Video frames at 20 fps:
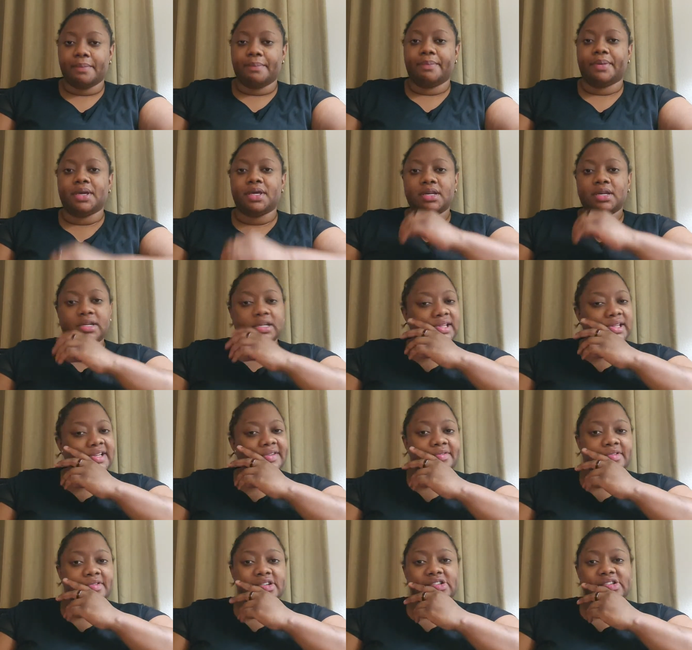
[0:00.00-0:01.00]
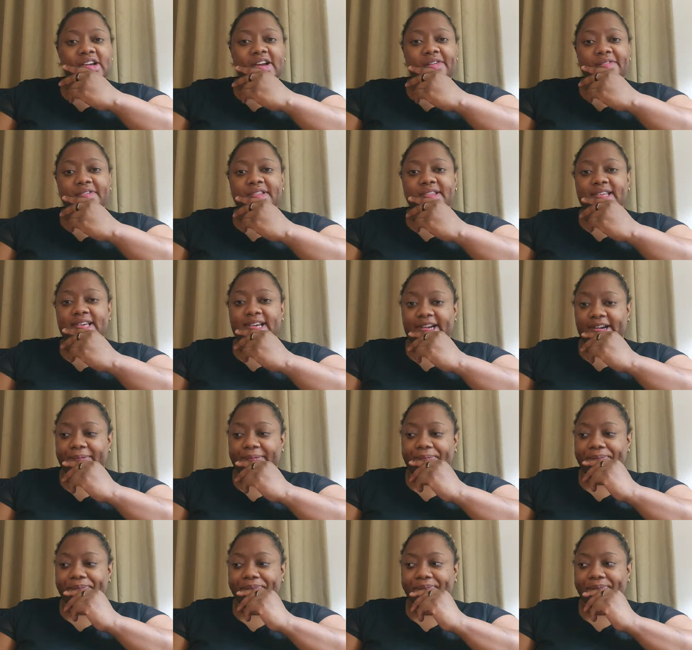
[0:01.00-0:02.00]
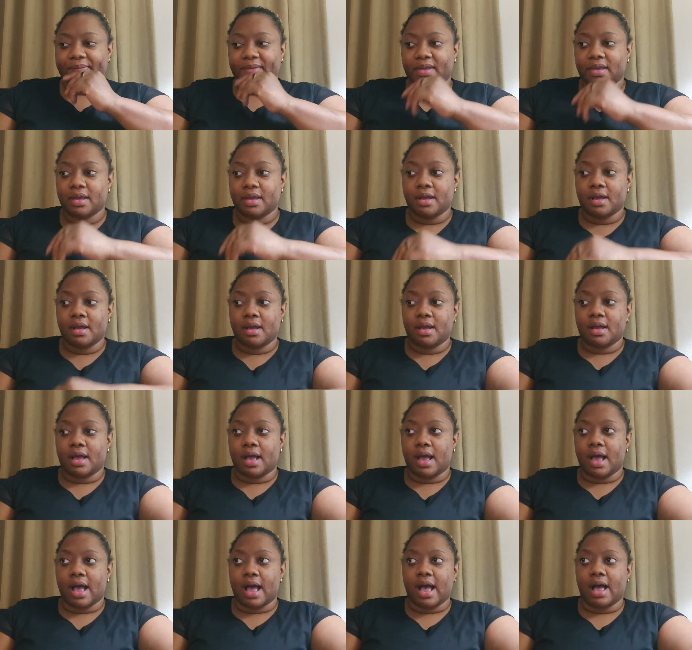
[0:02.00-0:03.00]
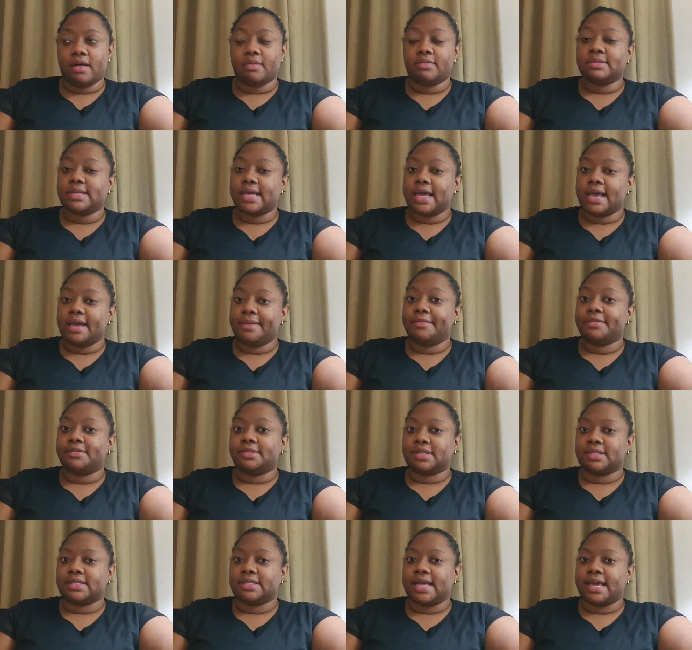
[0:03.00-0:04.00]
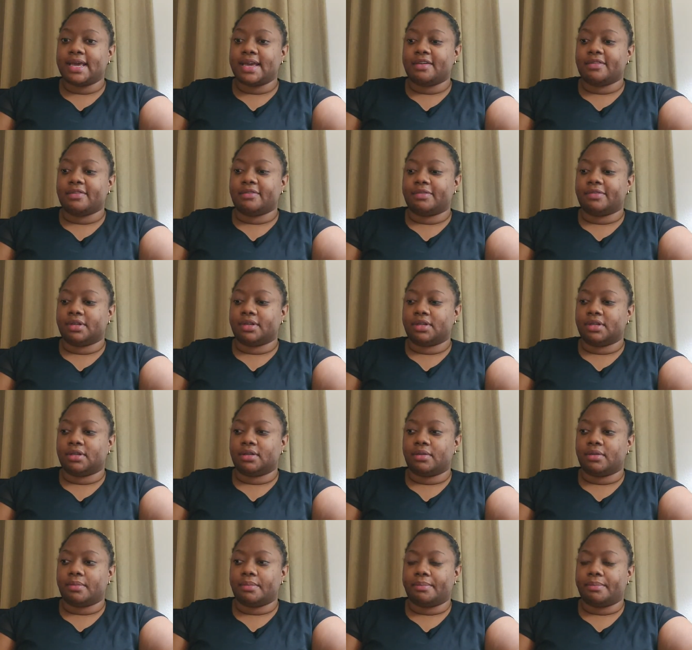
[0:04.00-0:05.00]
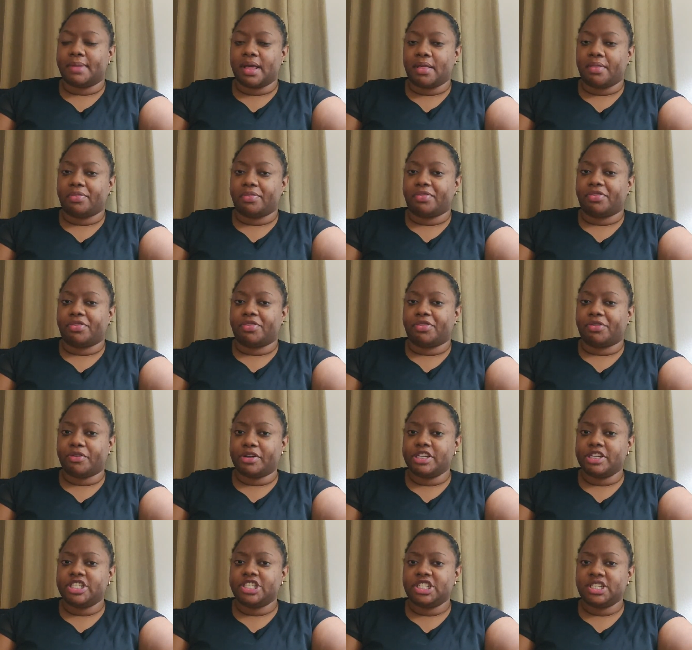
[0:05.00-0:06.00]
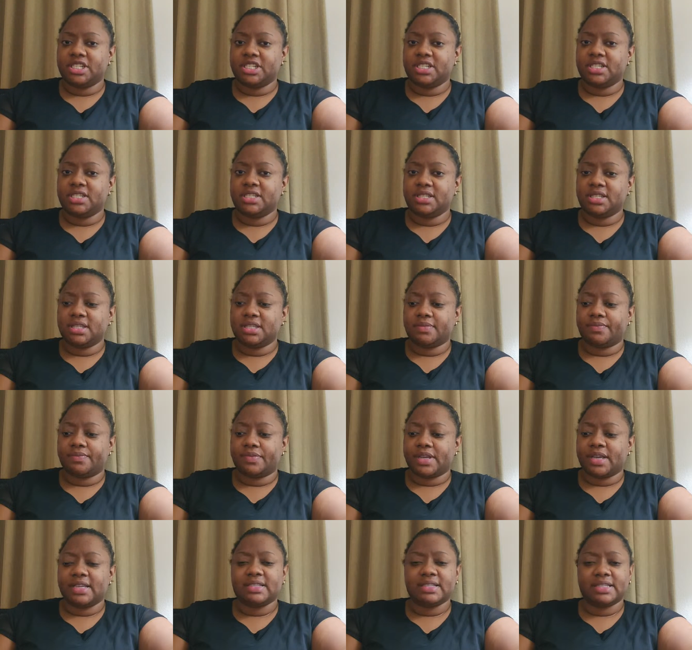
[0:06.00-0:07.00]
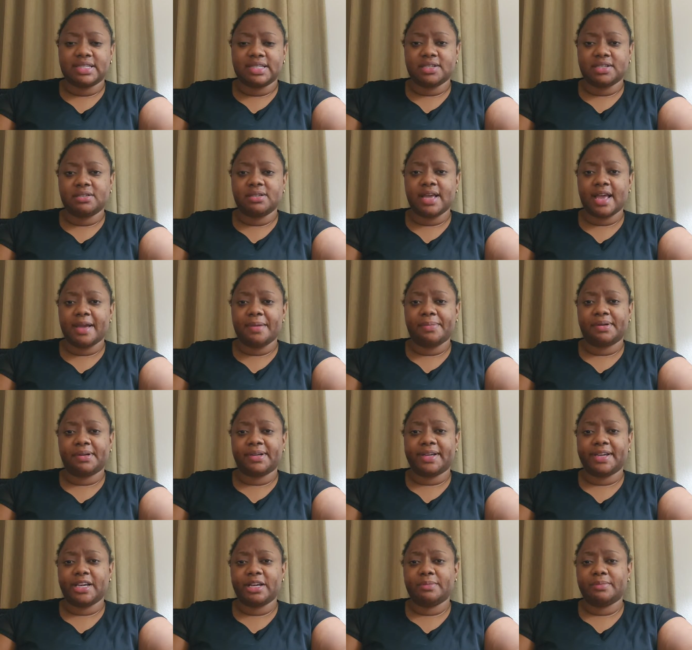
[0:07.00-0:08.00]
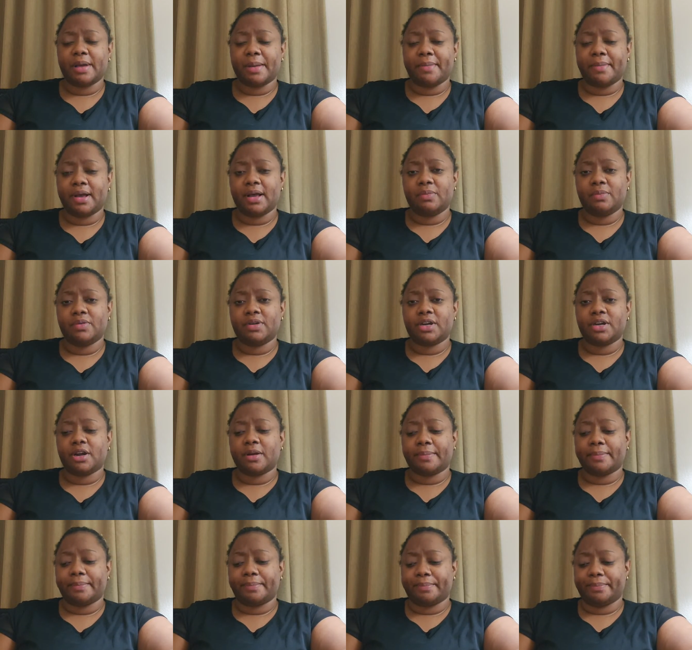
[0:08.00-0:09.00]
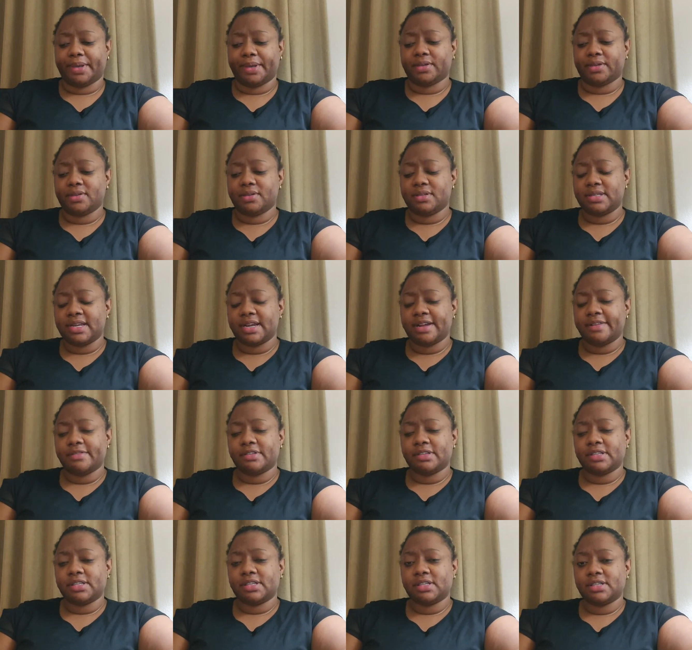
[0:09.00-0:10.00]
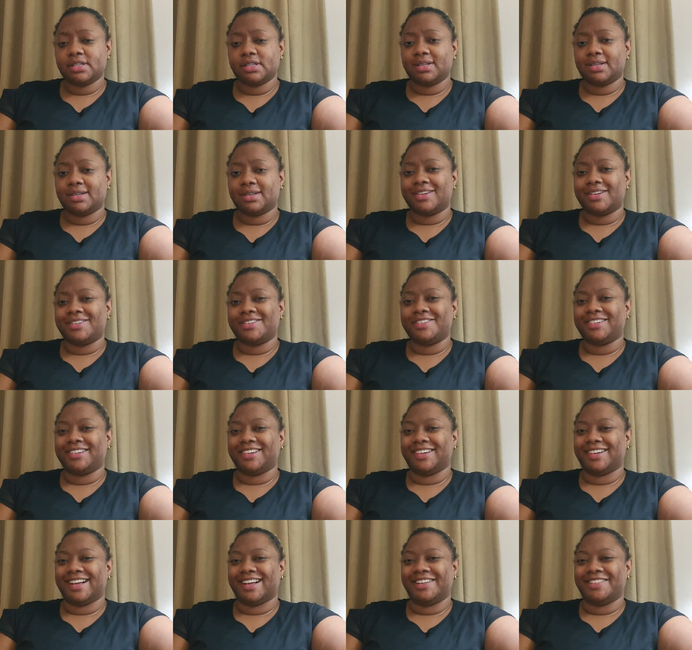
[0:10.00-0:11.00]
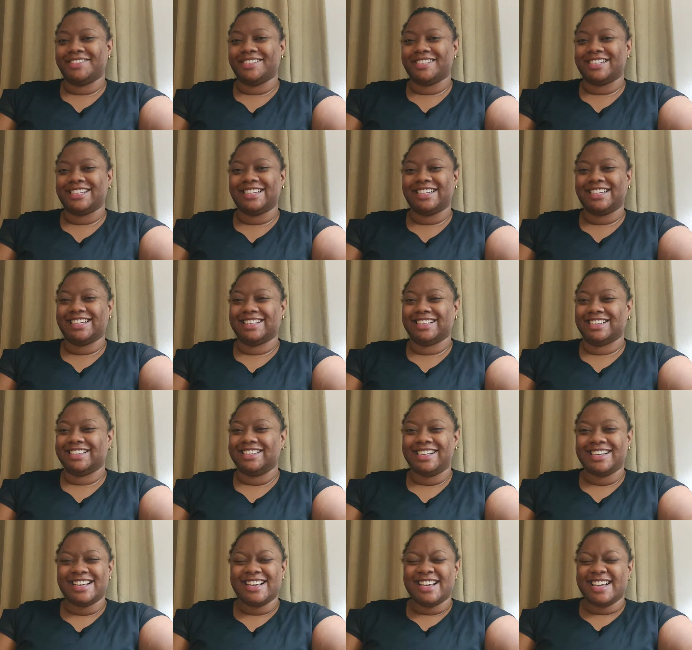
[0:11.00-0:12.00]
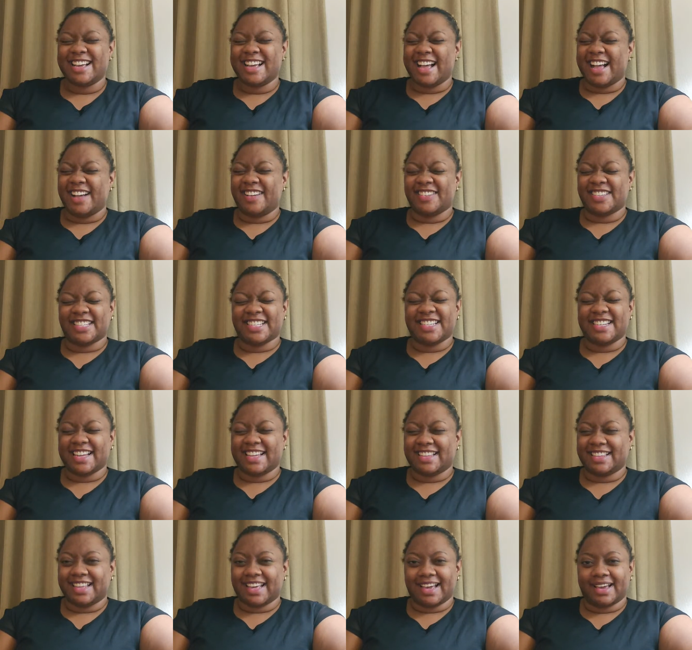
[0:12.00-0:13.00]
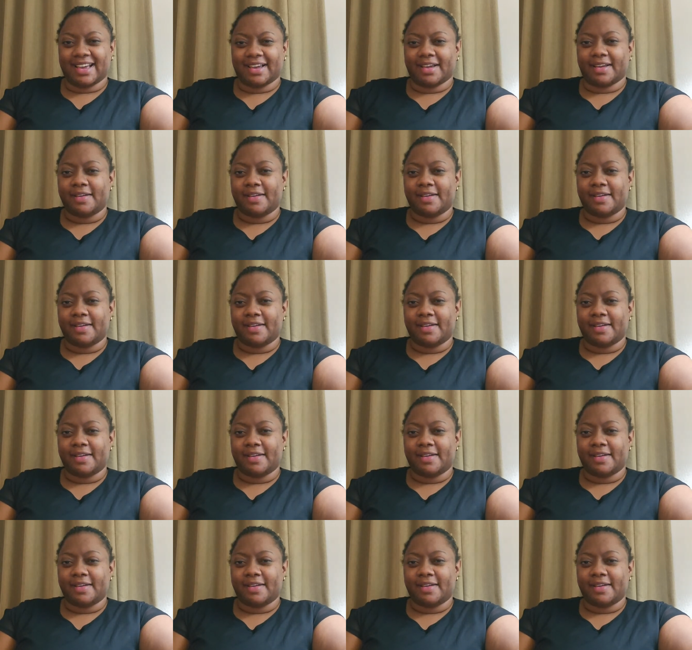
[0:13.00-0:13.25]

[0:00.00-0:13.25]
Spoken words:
Being a delivery driver there, I was able to save about 3 G's and still able to help my mom with her bills and everything. Oh yeah, I was in there. I was in that thing.